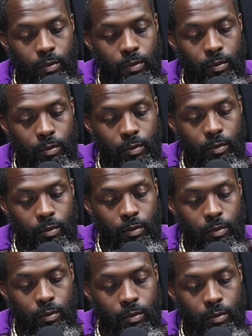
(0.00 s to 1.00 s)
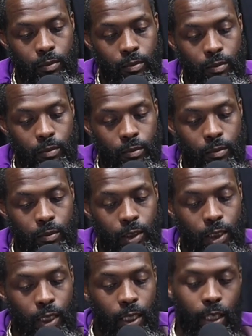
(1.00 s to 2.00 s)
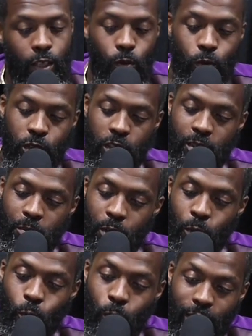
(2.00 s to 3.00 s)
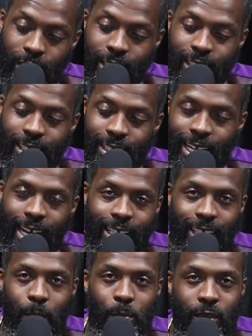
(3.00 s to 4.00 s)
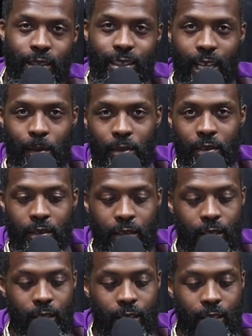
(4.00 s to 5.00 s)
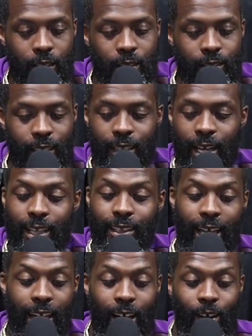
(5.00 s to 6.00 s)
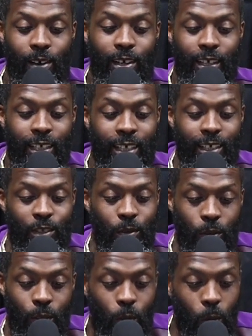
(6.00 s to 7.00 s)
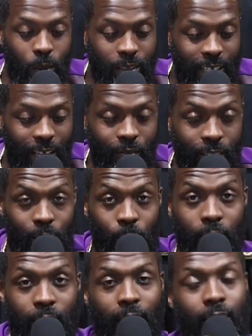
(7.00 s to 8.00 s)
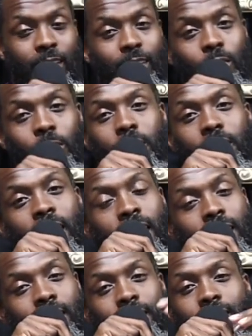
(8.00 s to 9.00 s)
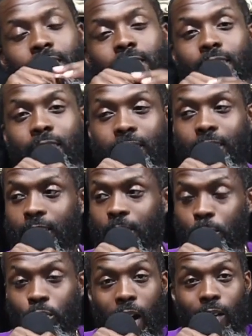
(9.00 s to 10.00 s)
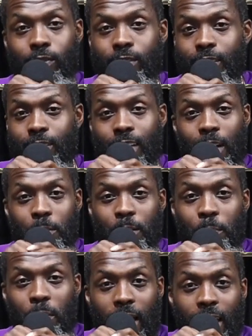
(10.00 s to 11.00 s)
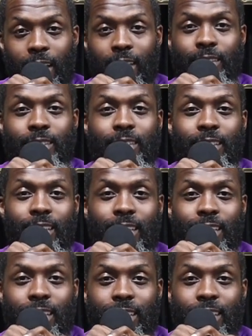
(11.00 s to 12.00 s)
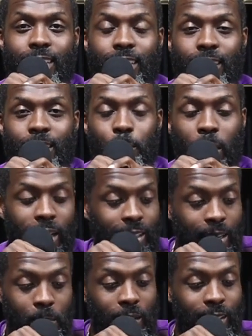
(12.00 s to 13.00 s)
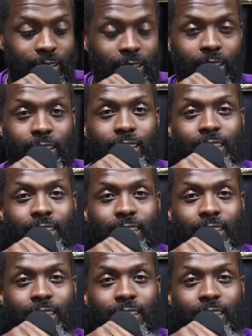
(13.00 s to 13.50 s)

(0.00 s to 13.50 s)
do the things that he hated. You shouldn't be willingly not keeping the Sabbath. Say not thou, "It is through the Lord that I fell away." Hey, the Lord, it's the prophecies coming to pass. The pandemic is here.